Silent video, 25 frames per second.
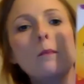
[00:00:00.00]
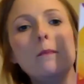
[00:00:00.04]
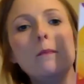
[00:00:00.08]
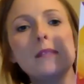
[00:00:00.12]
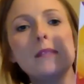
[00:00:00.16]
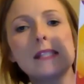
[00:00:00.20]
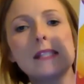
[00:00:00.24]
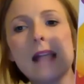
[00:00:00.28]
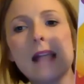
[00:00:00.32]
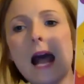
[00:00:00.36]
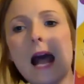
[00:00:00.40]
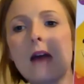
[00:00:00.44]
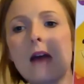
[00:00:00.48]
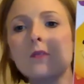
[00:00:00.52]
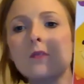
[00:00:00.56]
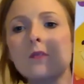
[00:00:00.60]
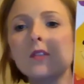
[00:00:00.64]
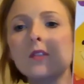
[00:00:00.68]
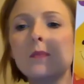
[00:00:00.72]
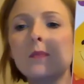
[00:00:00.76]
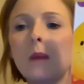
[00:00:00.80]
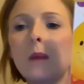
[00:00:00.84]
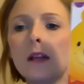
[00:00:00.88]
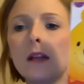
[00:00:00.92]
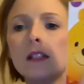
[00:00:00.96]

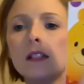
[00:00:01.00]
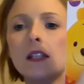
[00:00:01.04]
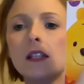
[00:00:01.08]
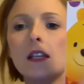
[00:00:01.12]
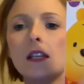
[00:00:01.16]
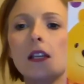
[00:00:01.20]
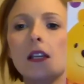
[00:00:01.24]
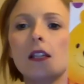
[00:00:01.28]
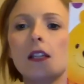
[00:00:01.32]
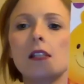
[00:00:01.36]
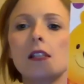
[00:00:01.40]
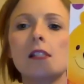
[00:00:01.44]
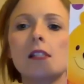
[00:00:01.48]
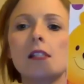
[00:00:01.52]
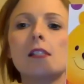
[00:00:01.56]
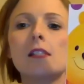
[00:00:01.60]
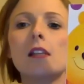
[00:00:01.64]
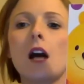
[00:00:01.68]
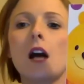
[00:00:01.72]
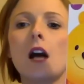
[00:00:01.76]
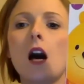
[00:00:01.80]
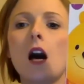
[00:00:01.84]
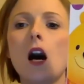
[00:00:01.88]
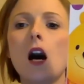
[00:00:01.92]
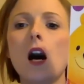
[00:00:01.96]
sound buttons
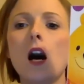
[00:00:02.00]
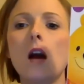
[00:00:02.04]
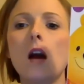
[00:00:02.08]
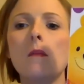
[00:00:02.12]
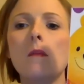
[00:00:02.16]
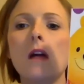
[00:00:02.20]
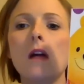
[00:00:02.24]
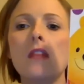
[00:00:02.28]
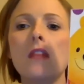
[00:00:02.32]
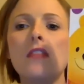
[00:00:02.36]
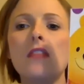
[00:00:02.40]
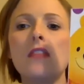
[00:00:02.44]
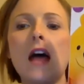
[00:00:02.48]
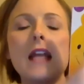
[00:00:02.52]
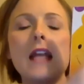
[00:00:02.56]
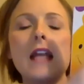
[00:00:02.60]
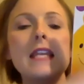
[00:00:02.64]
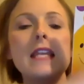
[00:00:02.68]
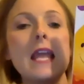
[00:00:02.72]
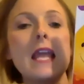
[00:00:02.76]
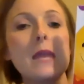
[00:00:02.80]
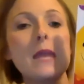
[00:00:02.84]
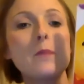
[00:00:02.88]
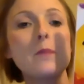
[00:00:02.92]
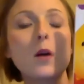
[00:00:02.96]
that
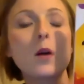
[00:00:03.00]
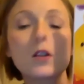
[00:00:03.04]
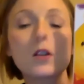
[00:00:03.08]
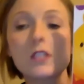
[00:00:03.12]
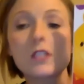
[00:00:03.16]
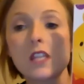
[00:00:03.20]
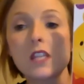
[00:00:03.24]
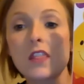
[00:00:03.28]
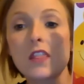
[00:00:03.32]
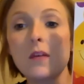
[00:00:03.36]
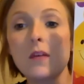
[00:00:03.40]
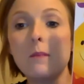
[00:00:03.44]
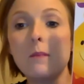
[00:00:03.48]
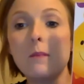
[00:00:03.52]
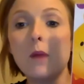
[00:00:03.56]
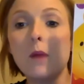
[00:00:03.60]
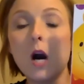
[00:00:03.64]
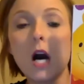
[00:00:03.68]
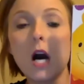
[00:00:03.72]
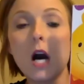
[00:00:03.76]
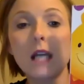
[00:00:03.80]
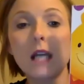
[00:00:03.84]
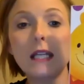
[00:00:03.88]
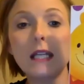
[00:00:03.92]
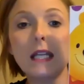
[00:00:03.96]
name parts of the
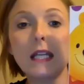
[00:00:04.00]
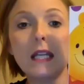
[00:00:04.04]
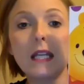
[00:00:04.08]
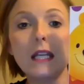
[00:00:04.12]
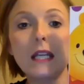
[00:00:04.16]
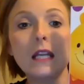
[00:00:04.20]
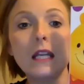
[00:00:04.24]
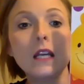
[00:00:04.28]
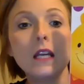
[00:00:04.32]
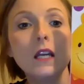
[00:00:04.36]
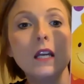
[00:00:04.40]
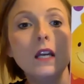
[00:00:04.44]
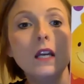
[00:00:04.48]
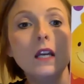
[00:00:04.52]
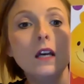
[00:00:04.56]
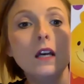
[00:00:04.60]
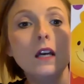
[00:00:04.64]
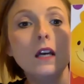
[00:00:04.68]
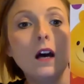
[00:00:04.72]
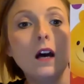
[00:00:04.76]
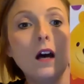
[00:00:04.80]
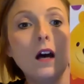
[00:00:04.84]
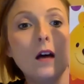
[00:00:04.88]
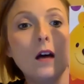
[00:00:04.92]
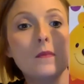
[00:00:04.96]
body,
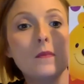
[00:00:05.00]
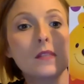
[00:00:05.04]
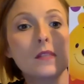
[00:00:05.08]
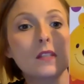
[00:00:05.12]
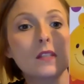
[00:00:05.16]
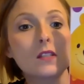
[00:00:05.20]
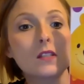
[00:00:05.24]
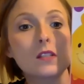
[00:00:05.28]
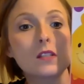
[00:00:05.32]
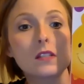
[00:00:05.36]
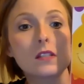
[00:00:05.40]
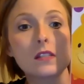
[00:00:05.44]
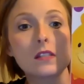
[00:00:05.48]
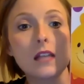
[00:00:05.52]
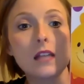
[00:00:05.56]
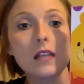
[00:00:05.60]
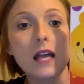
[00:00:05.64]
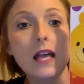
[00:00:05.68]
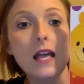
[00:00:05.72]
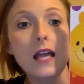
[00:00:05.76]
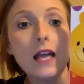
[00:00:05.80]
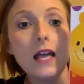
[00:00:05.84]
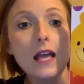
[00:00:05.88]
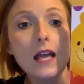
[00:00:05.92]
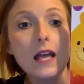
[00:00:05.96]
such as the
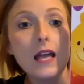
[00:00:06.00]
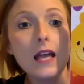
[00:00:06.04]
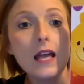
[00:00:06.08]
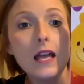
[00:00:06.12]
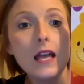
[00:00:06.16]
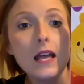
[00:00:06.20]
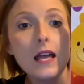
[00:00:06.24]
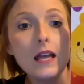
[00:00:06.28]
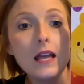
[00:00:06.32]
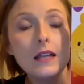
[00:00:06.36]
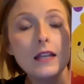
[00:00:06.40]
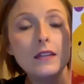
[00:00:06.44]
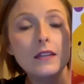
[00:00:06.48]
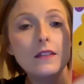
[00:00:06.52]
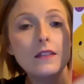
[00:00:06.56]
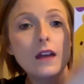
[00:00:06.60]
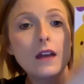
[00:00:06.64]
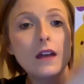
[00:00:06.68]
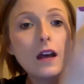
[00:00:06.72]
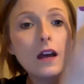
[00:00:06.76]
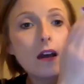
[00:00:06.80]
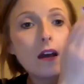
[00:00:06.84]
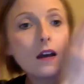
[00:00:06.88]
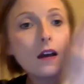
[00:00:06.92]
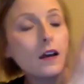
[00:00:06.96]
head,
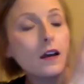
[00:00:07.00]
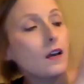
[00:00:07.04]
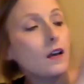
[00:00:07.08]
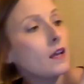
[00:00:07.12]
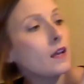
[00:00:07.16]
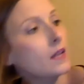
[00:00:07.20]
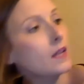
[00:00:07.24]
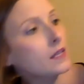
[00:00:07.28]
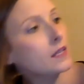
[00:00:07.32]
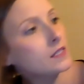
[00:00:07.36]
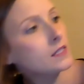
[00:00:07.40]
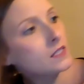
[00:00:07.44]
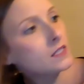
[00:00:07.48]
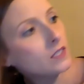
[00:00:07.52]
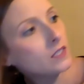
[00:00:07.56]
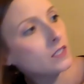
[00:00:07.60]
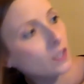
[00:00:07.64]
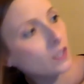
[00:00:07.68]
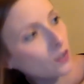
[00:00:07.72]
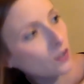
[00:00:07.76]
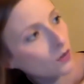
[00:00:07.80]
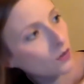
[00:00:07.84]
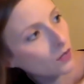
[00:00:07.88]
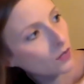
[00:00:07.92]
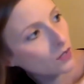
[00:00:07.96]
the eyes, you
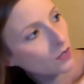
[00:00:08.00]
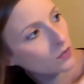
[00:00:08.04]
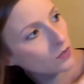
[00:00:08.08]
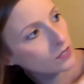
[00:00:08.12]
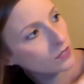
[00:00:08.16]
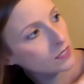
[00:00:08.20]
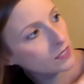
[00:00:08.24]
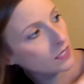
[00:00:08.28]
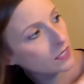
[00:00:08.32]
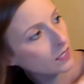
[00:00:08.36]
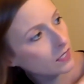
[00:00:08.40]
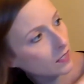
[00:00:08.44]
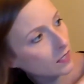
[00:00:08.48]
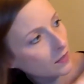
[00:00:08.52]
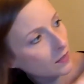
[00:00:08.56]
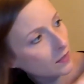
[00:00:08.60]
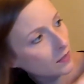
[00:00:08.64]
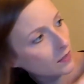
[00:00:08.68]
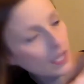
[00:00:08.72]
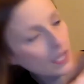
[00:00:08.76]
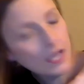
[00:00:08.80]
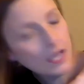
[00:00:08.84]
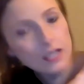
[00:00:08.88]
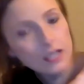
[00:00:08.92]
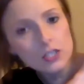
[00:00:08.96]
know, it goes to
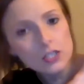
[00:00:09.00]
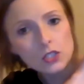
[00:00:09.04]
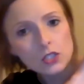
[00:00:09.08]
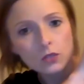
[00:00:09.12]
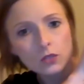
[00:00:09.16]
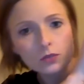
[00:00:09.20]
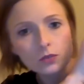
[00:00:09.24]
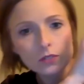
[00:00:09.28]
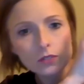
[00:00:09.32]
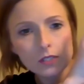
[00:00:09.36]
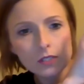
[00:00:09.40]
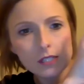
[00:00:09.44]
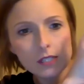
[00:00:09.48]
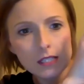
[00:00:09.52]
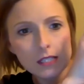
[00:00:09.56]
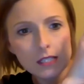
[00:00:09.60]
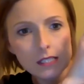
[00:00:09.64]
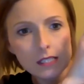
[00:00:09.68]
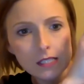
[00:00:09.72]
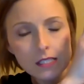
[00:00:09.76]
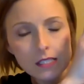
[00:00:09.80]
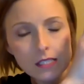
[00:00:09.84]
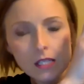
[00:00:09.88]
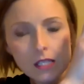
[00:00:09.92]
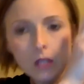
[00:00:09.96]
head, shoulders, knees,
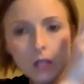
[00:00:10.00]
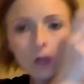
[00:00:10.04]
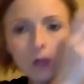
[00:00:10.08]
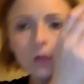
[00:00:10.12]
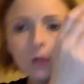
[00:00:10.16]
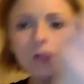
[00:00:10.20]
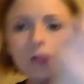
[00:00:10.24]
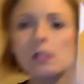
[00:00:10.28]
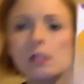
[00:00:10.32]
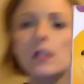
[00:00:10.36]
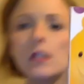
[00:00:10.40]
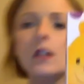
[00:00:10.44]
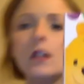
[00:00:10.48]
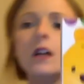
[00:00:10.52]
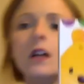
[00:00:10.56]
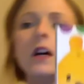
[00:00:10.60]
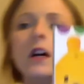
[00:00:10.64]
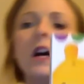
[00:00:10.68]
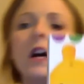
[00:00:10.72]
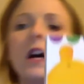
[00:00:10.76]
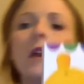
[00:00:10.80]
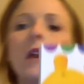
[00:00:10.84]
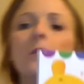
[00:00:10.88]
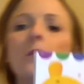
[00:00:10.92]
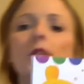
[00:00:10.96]
and toes,
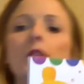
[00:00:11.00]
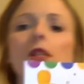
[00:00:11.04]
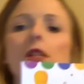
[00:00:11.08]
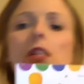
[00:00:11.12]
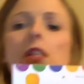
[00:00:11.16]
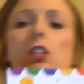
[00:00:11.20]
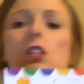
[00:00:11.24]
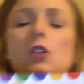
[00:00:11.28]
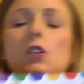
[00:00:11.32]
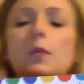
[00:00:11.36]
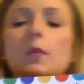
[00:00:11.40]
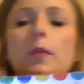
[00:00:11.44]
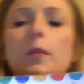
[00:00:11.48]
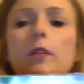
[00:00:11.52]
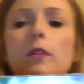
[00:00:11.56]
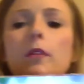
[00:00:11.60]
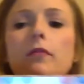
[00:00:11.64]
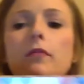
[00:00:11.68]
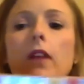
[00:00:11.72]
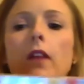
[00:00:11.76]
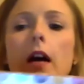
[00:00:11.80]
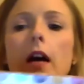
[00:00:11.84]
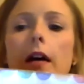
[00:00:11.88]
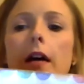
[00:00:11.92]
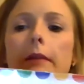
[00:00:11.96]
which is super
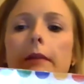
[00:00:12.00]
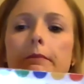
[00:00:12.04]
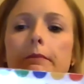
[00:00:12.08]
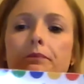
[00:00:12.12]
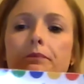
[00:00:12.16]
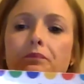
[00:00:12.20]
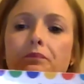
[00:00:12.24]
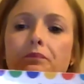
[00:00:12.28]
fun.